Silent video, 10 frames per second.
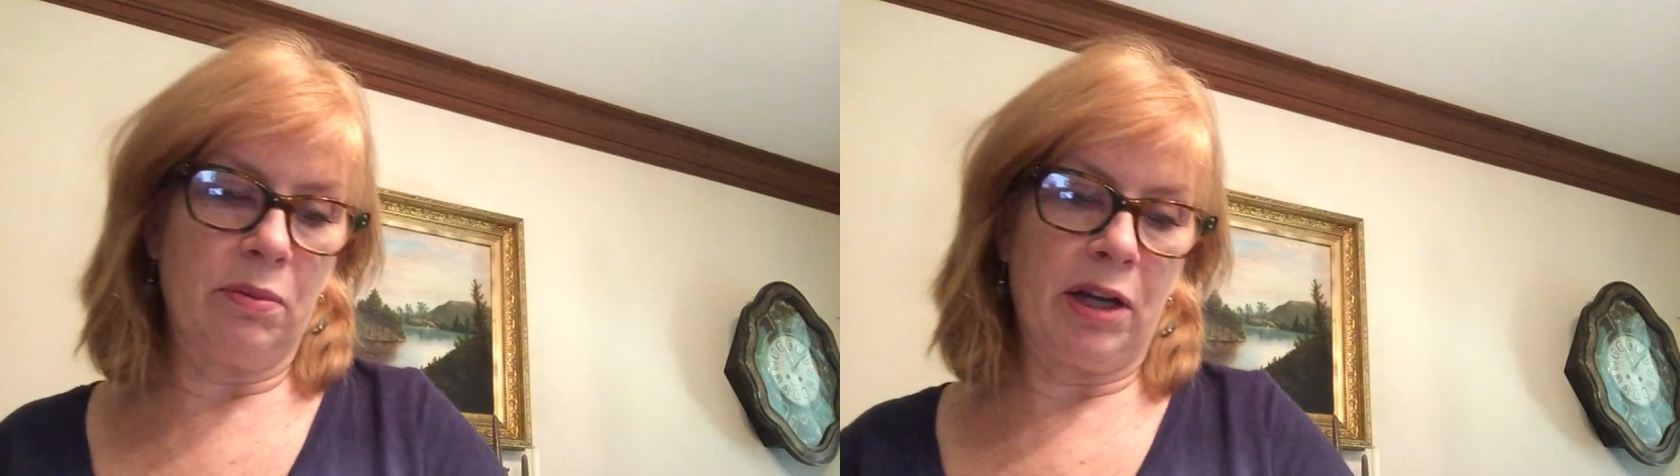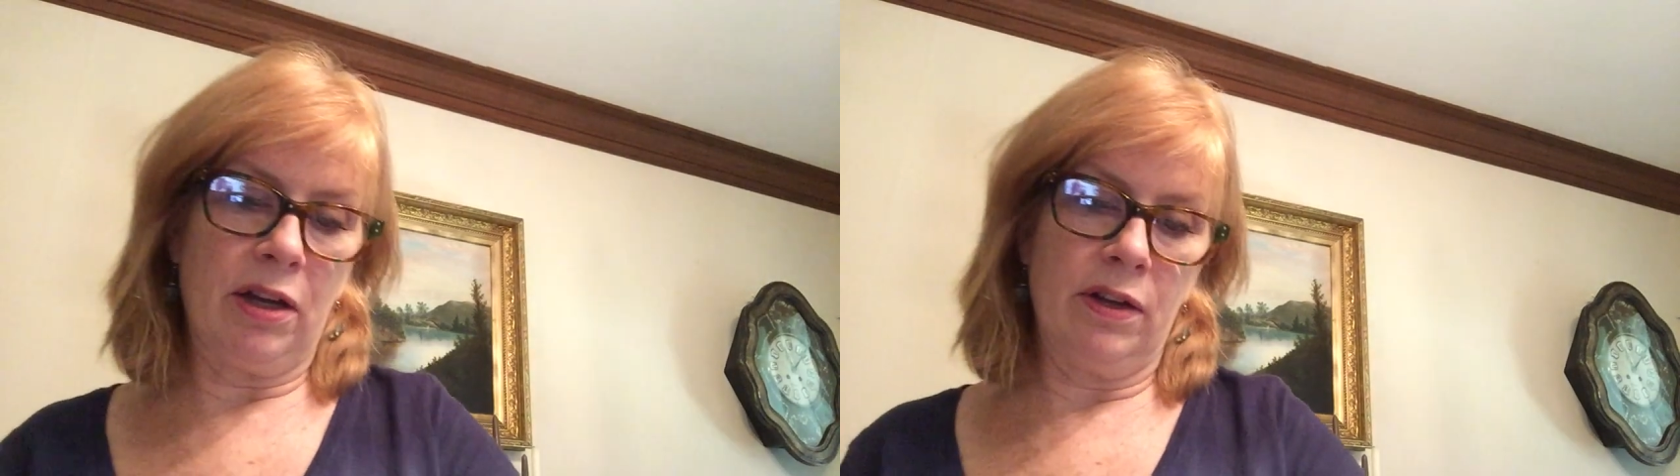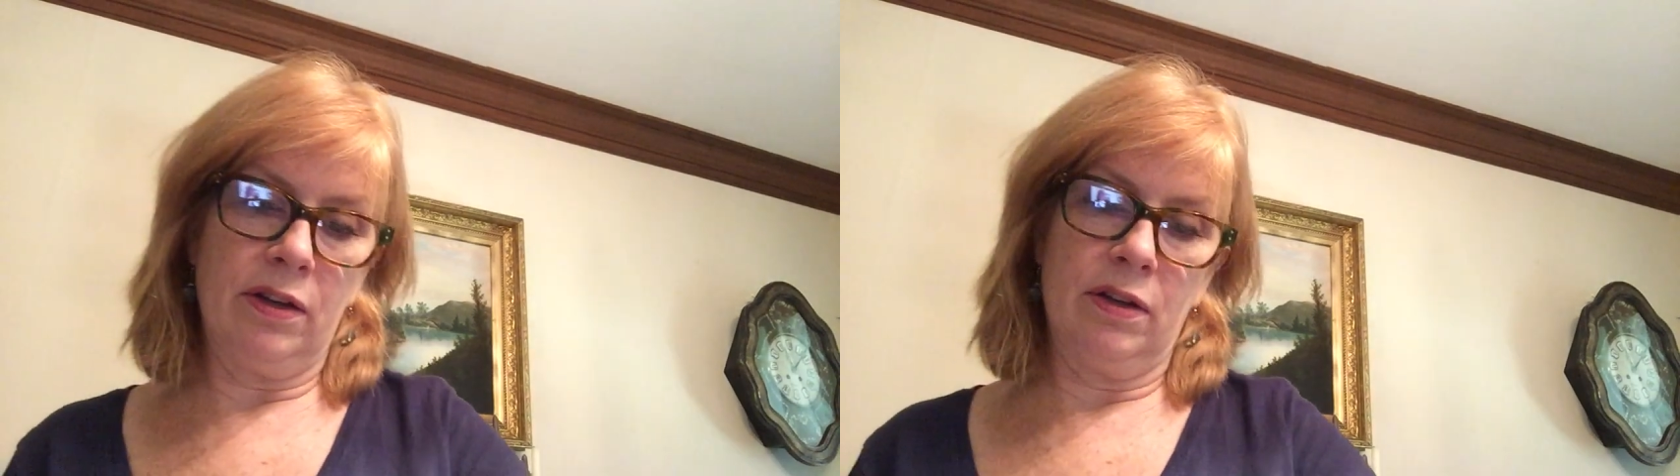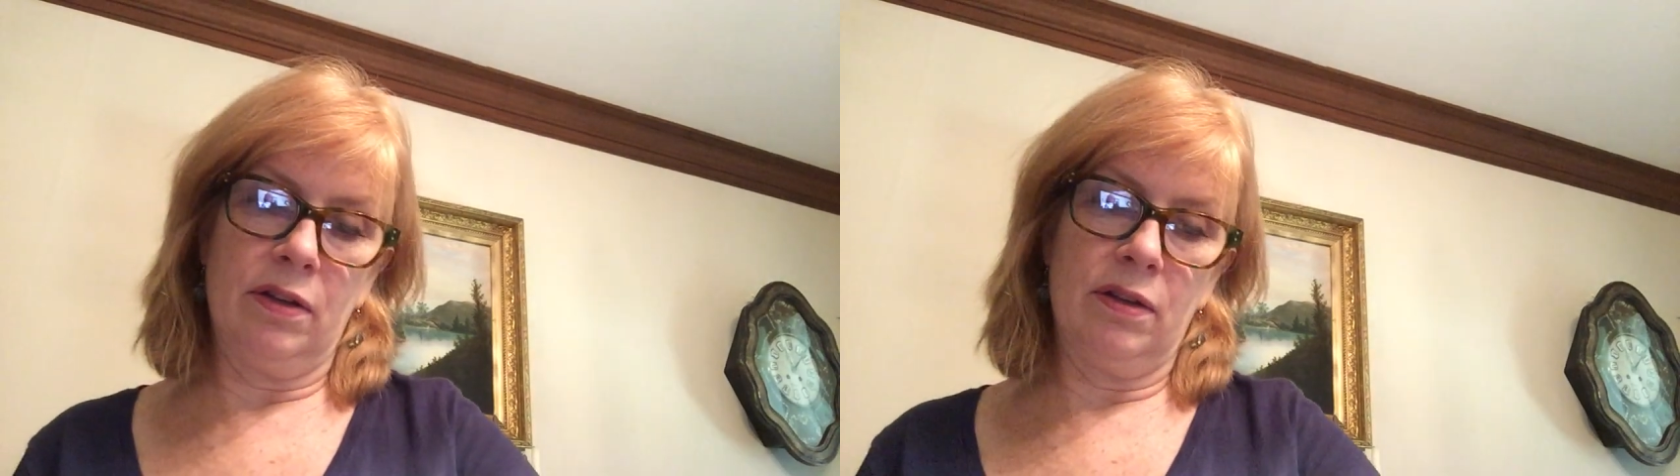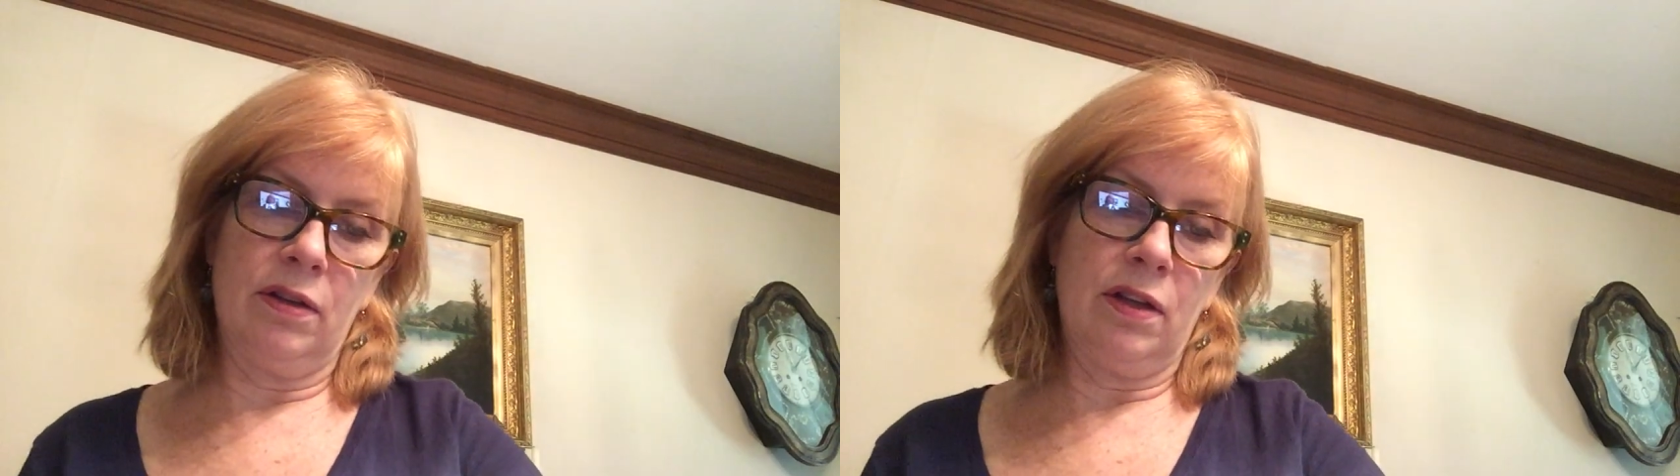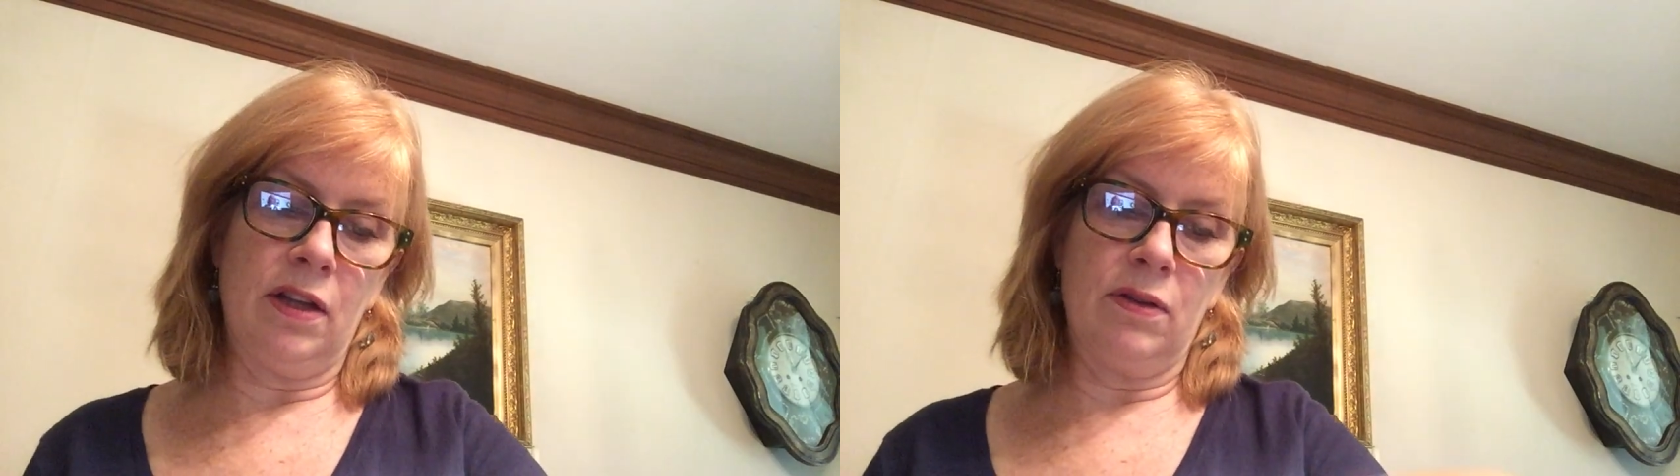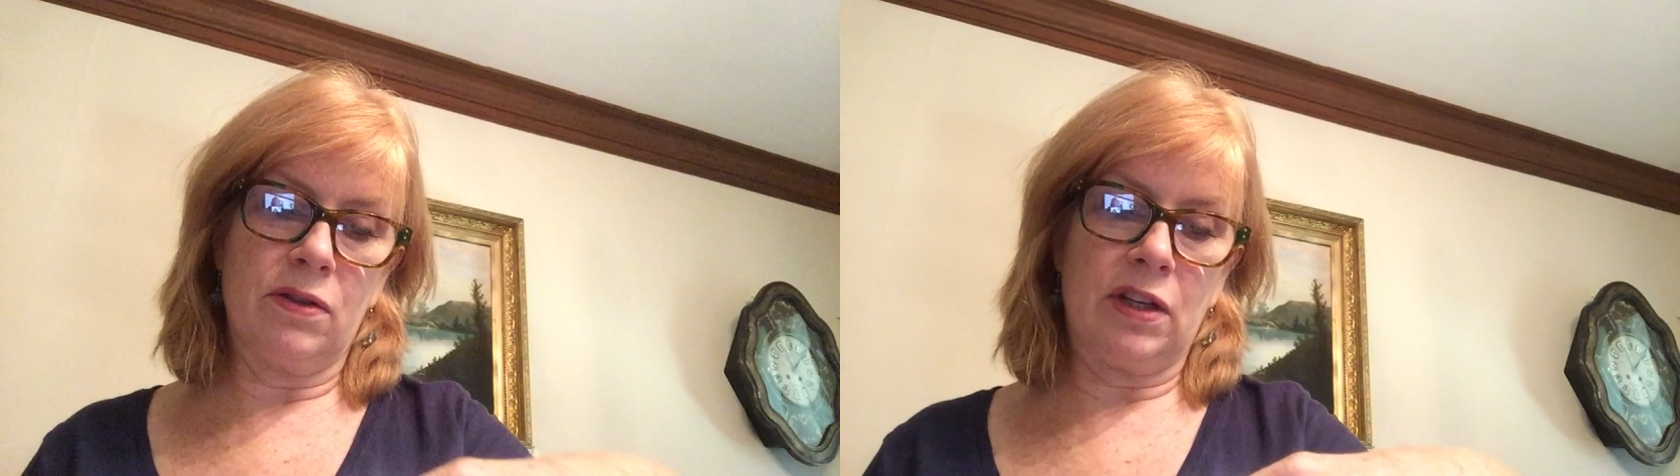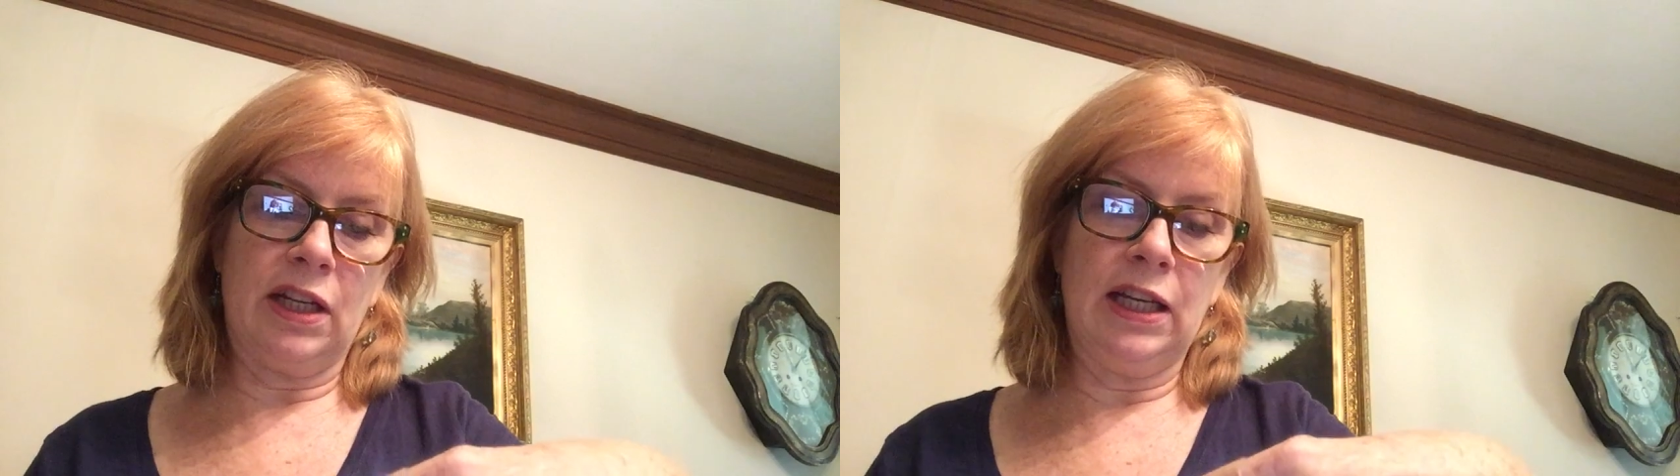about, and
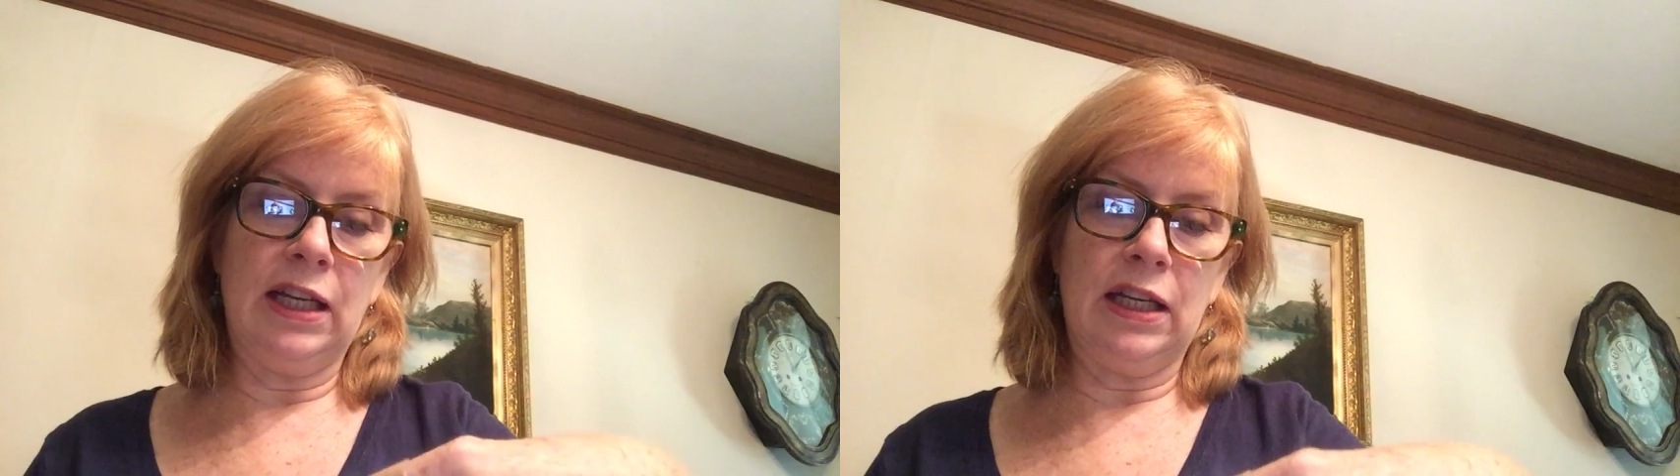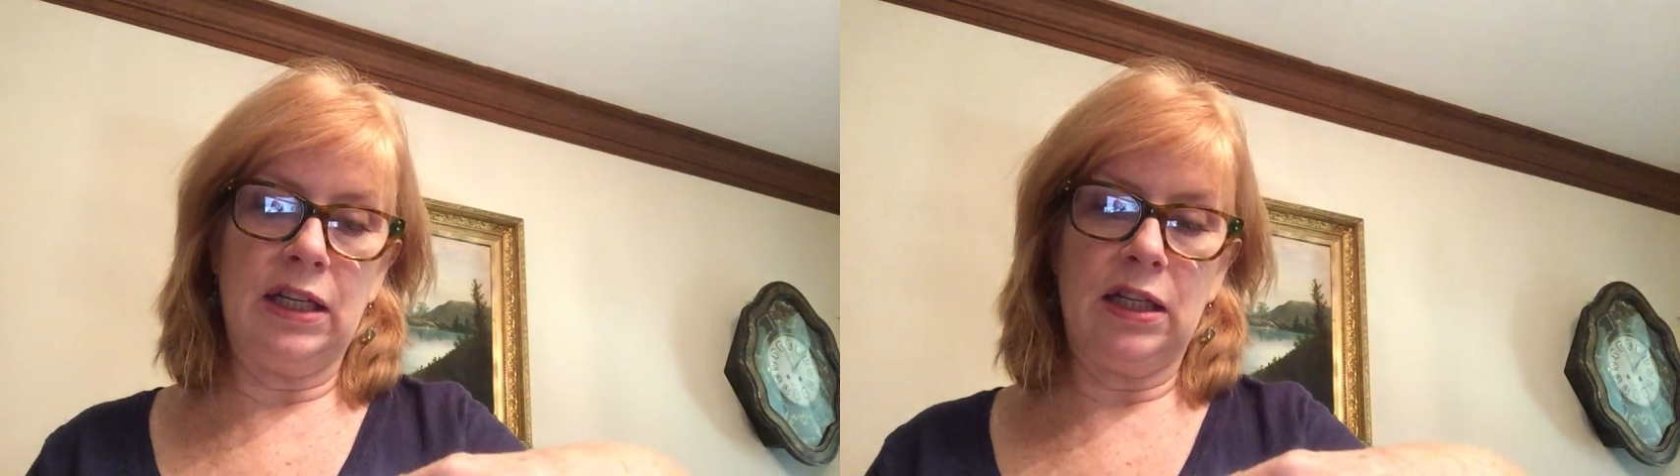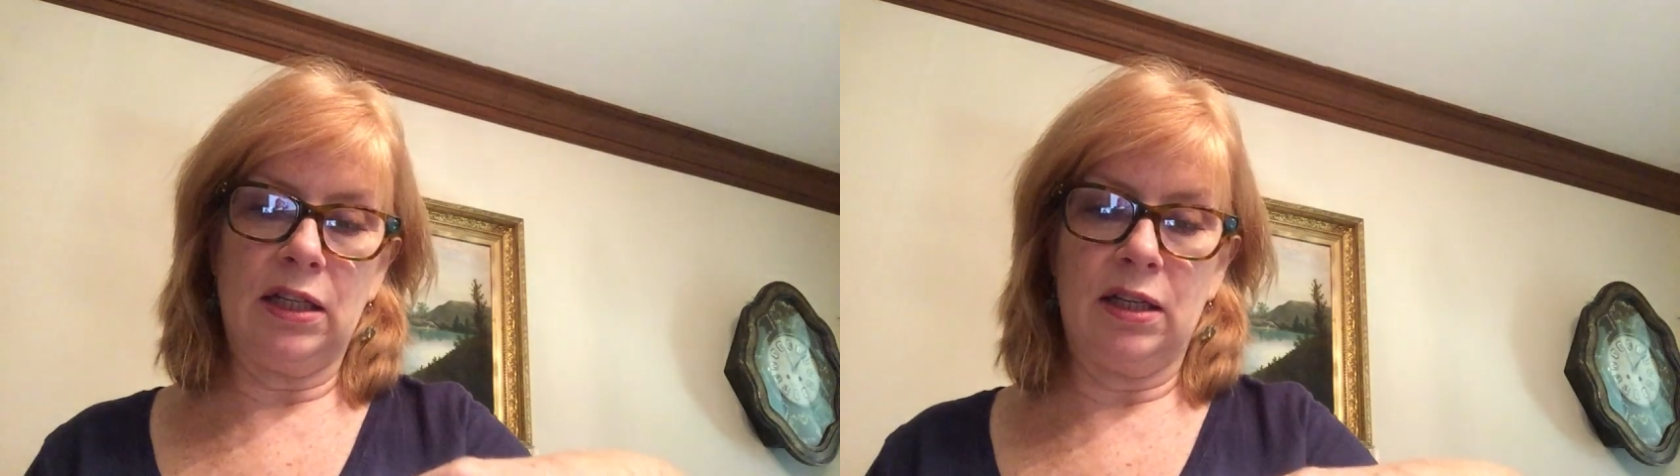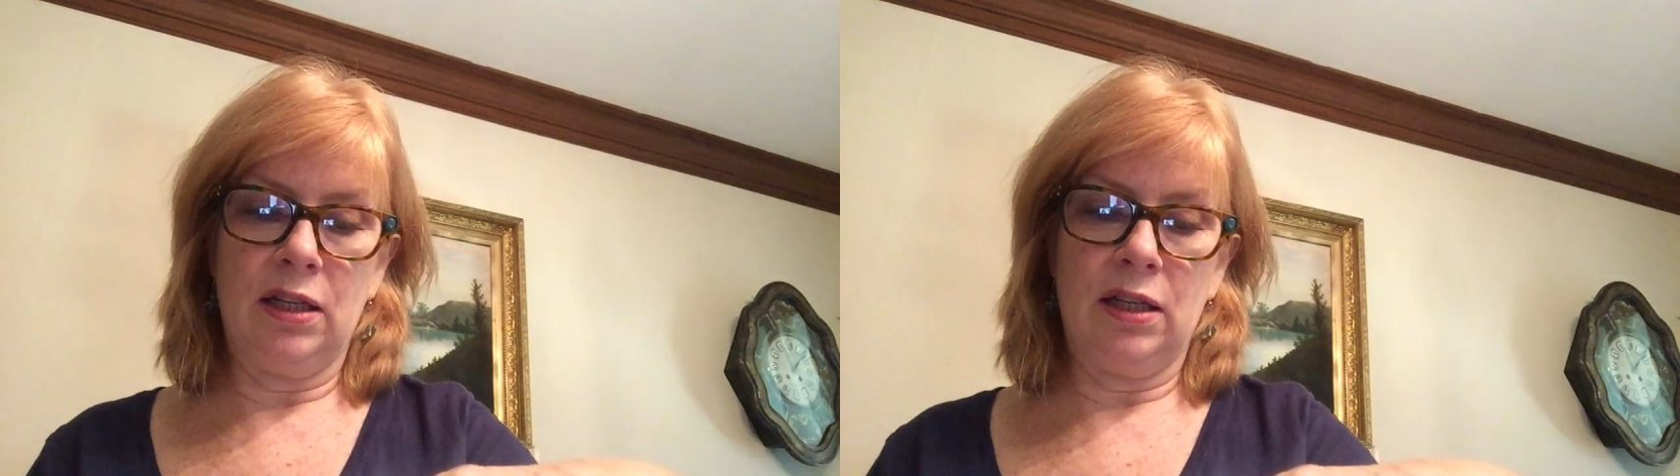there's a key.